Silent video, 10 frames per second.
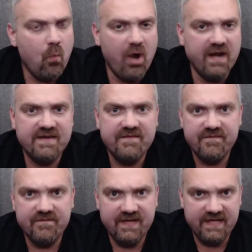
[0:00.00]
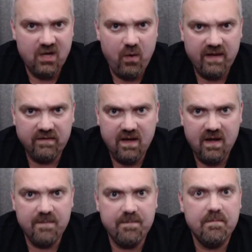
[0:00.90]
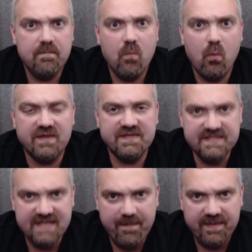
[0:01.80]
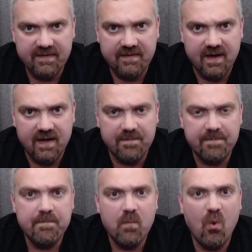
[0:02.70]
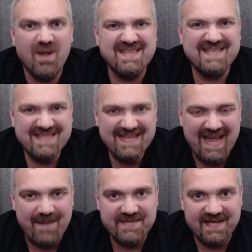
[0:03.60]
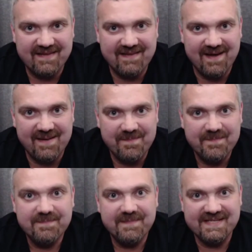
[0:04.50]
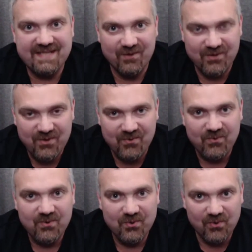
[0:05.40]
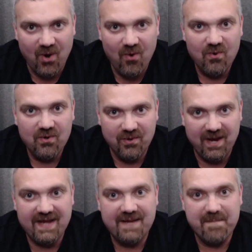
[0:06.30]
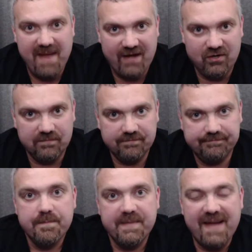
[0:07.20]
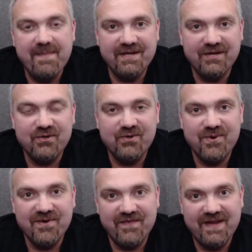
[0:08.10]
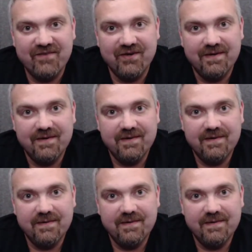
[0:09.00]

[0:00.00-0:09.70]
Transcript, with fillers: one video at a time, one step at a time, one synapse at a time, until you grow gray matter. But I'm going to do you a favor